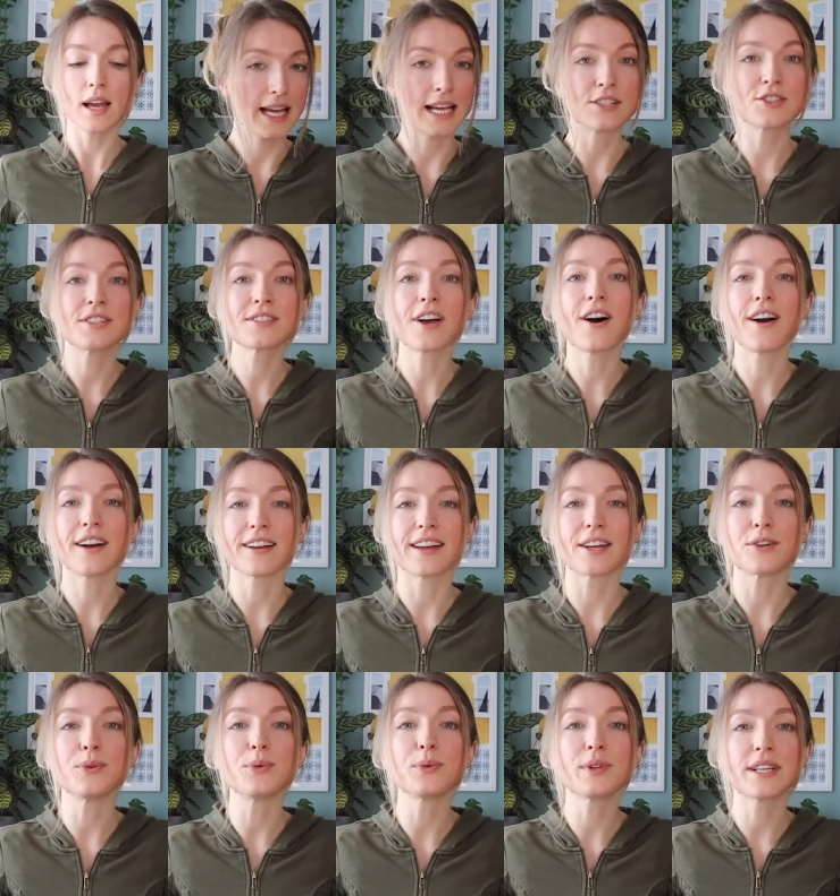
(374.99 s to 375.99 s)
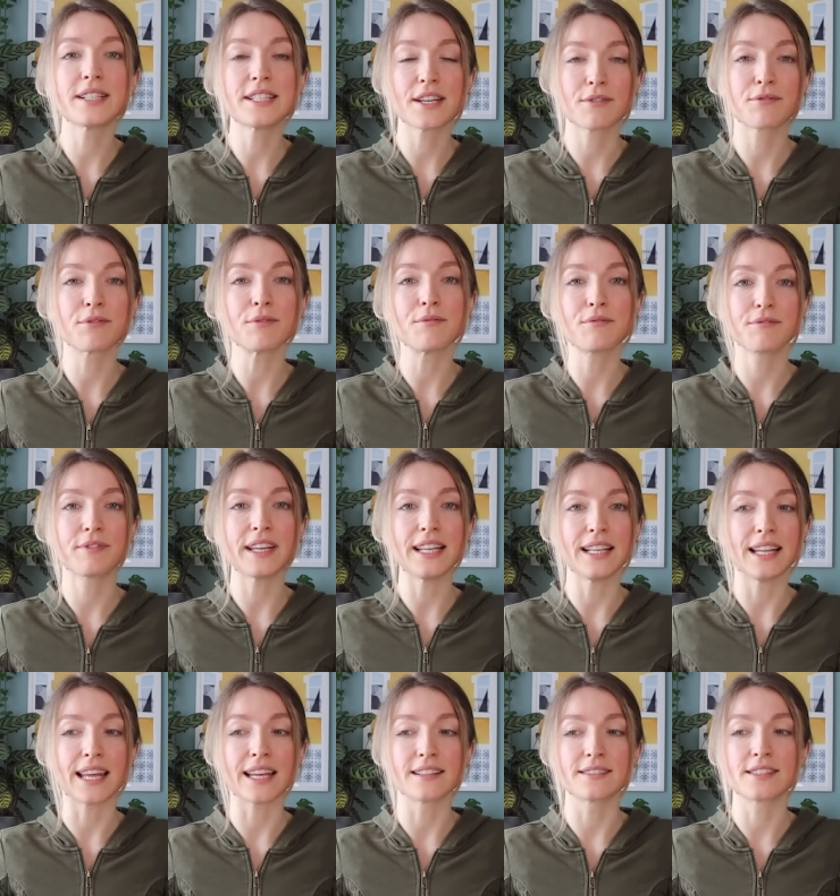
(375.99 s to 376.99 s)
And just highlight all the different
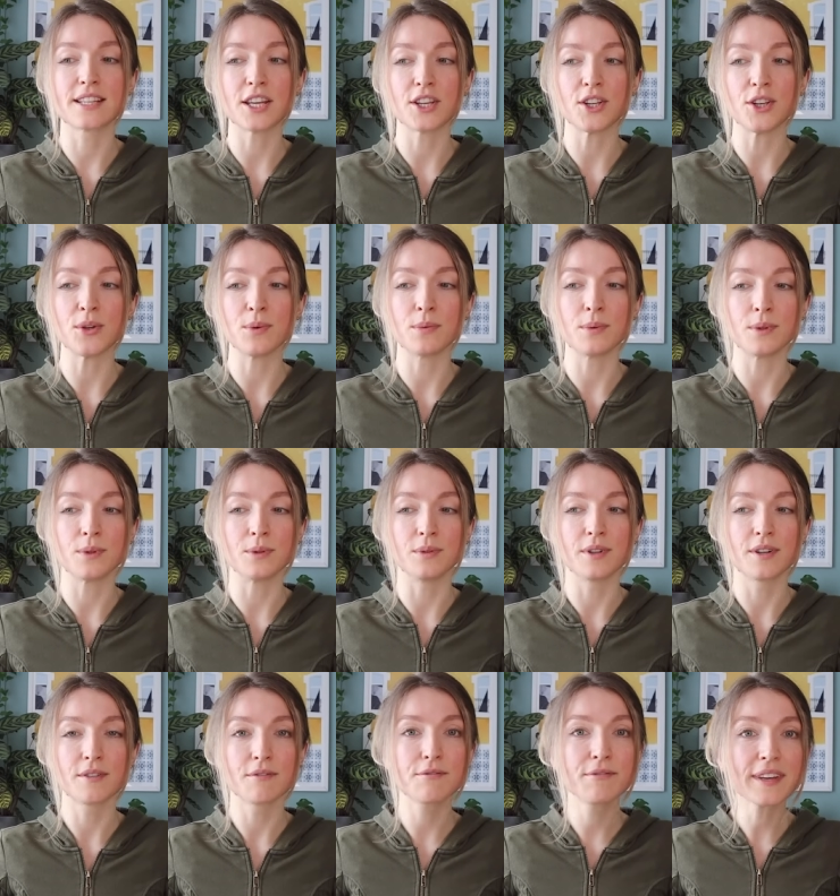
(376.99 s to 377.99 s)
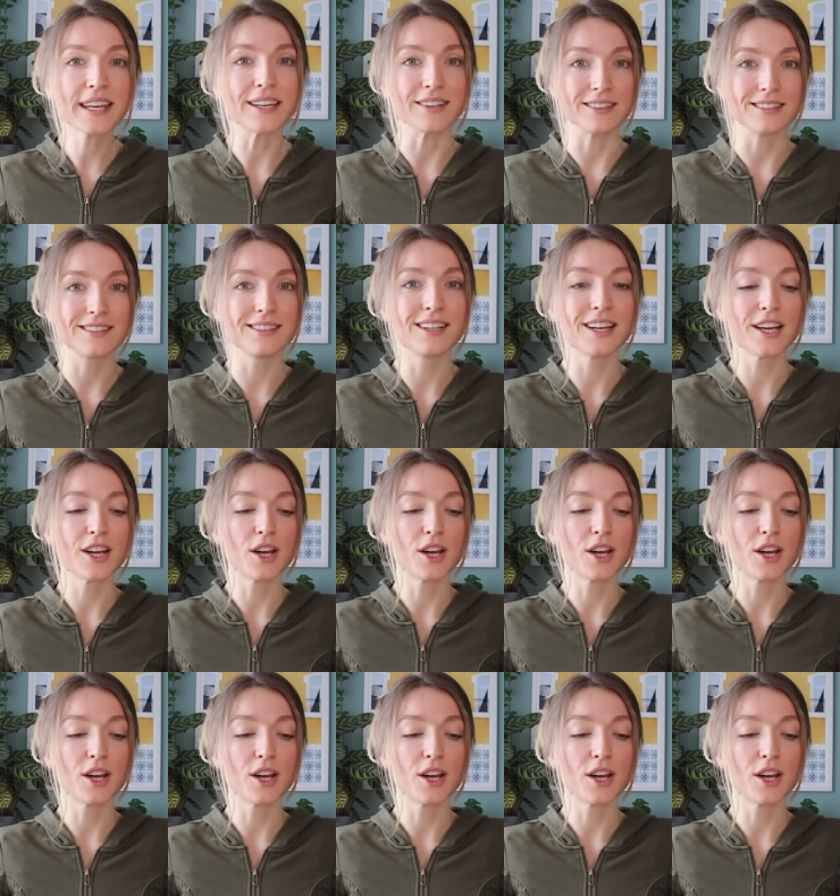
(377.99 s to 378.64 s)
feelings that you will feel